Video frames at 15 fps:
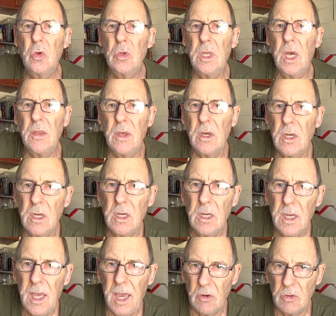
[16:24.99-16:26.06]
another
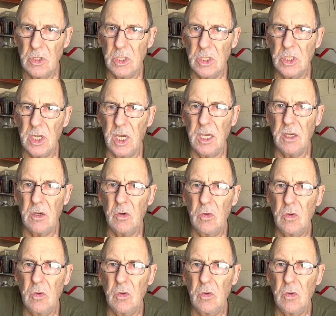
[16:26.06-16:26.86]
housing estate